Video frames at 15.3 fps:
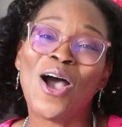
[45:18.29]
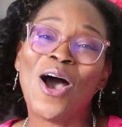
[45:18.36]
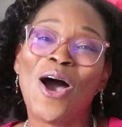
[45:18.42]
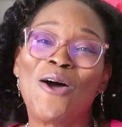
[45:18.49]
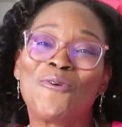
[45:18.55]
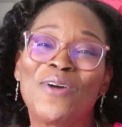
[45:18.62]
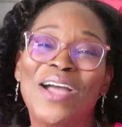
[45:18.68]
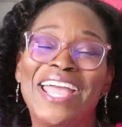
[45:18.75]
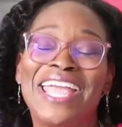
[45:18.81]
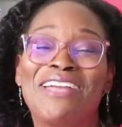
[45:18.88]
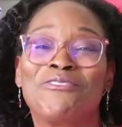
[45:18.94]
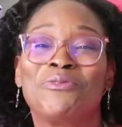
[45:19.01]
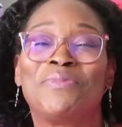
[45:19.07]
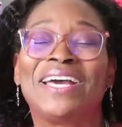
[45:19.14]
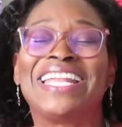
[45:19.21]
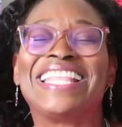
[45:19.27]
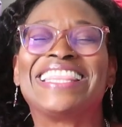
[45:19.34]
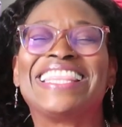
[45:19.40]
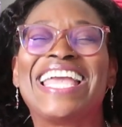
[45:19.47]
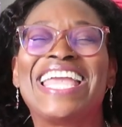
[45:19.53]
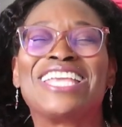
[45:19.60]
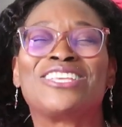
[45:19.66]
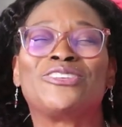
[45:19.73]
All right, everybody,
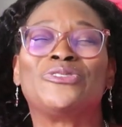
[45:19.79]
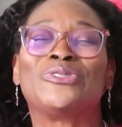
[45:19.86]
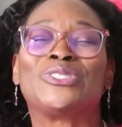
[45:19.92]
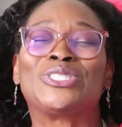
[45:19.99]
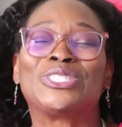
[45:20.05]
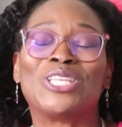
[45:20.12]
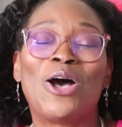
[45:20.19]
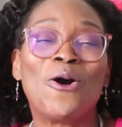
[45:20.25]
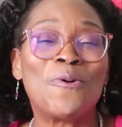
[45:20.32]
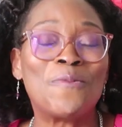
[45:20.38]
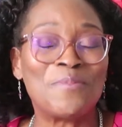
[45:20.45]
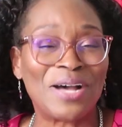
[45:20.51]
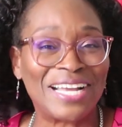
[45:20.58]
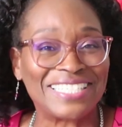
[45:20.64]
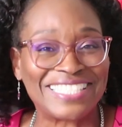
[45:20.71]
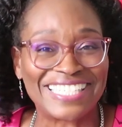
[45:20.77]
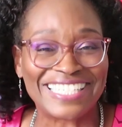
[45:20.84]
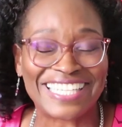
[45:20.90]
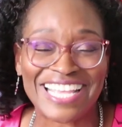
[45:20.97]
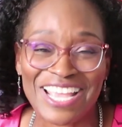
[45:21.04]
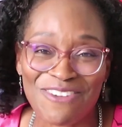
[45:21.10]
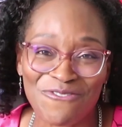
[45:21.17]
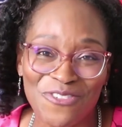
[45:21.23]
thank you so much
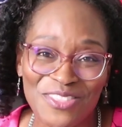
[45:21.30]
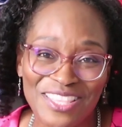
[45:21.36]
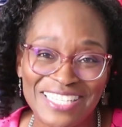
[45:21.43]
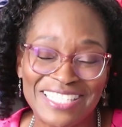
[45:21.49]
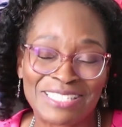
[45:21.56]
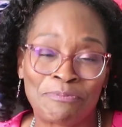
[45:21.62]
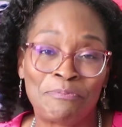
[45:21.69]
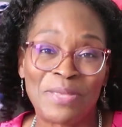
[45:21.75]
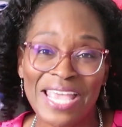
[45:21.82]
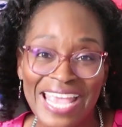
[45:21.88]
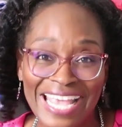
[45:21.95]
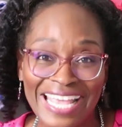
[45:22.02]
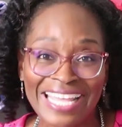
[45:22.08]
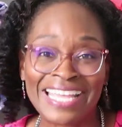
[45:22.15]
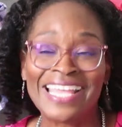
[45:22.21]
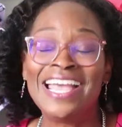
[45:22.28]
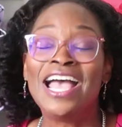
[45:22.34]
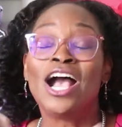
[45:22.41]
again for this pick.